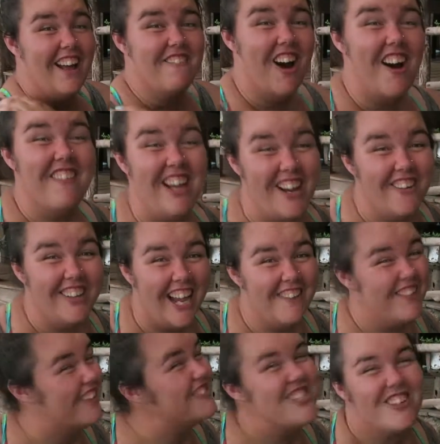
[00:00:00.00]
I bought my own
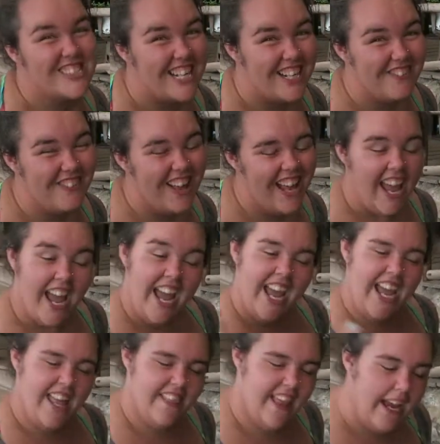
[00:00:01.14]
game and I'm so excited to play
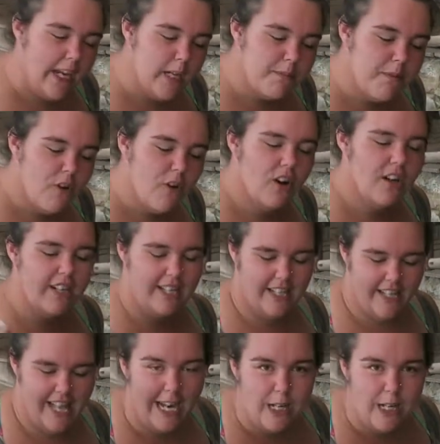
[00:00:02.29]
in the airport, in the